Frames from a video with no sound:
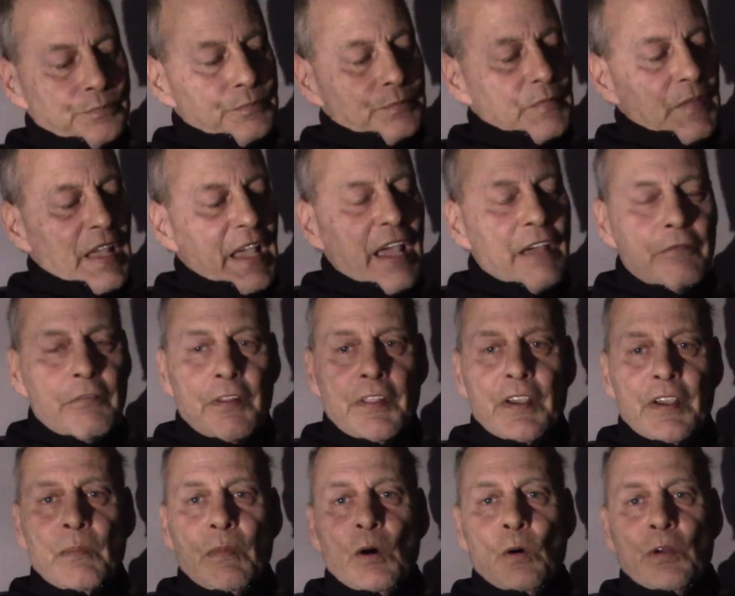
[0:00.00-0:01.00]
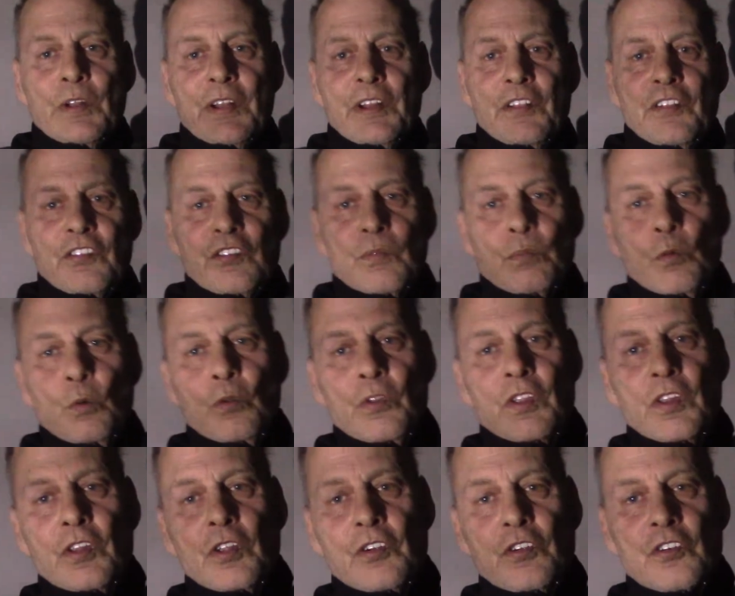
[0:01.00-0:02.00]
everything about it is smoother.
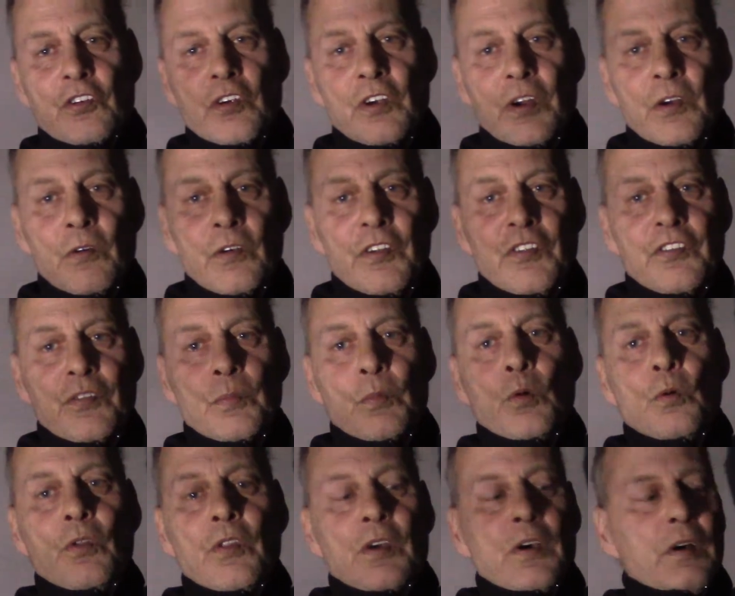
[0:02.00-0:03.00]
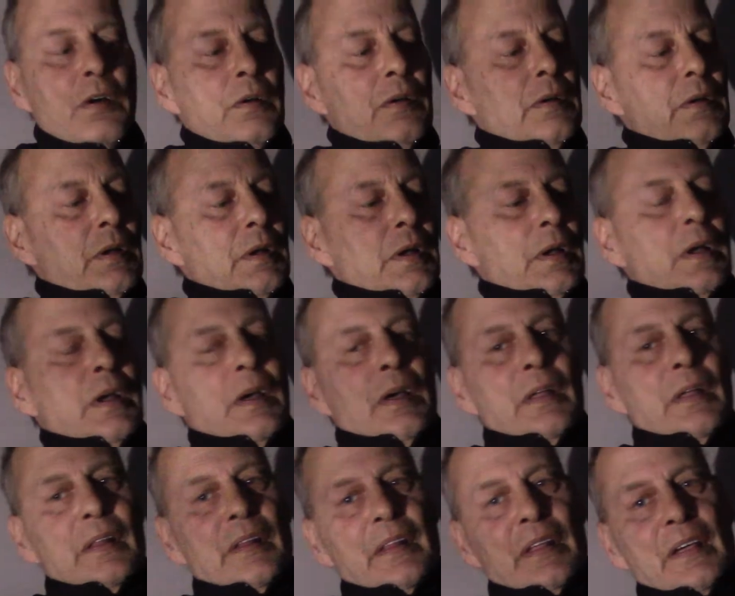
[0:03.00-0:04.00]
The trigger is smoother,
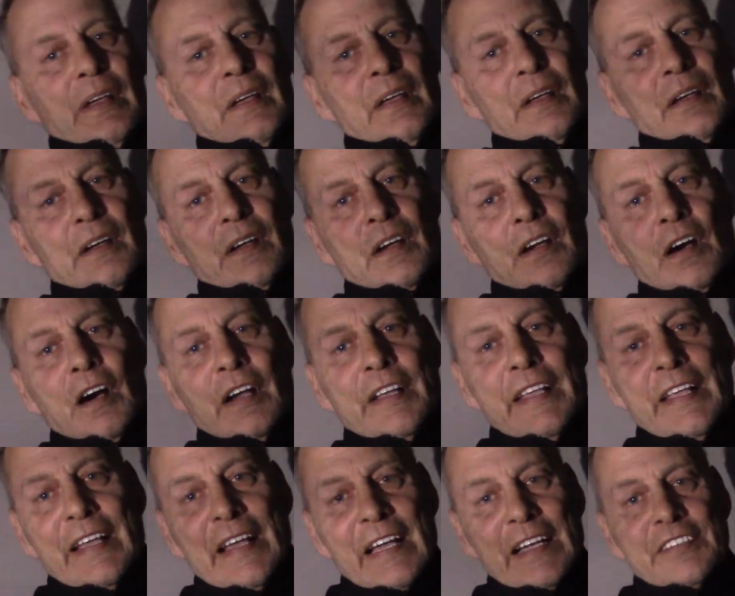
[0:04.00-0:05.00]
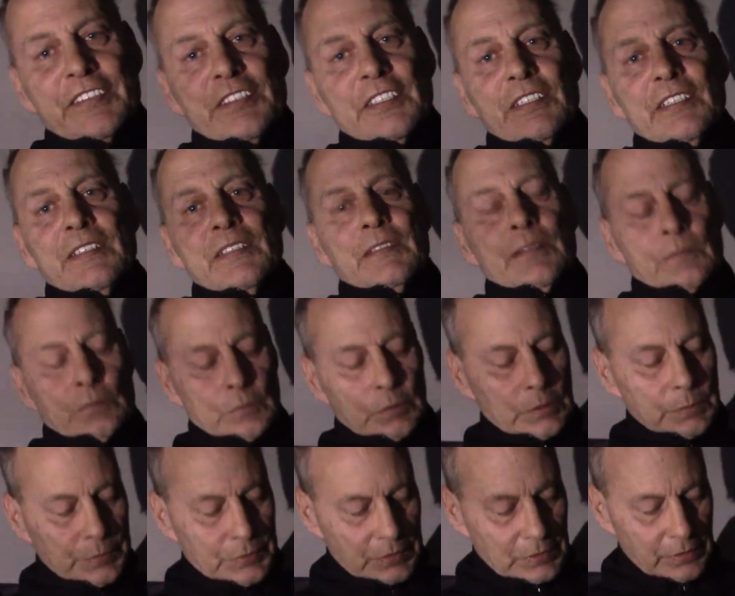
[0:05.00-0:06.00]
the cocking action
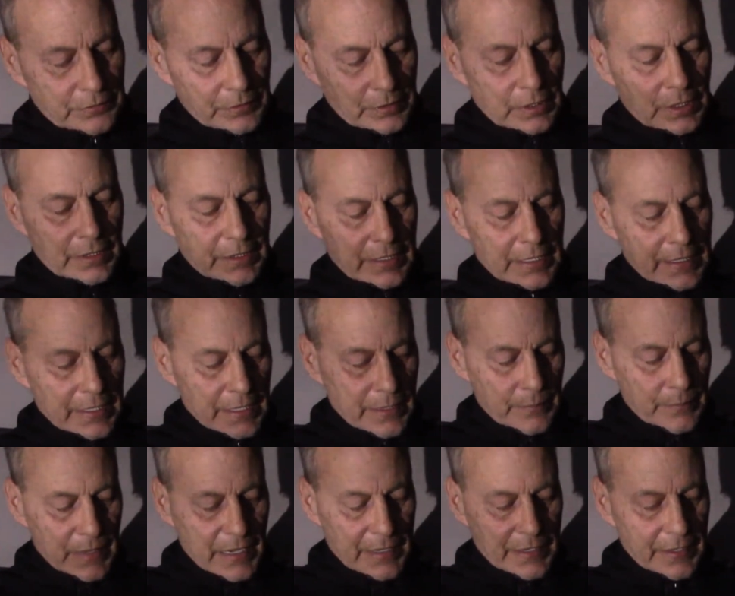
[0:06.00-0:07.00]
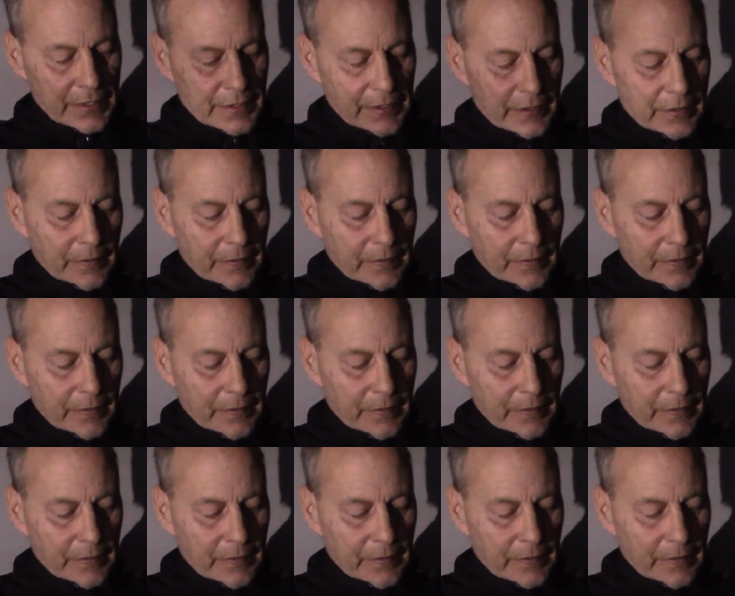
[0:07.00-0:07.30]
Oops, I forgot to add that mag in there.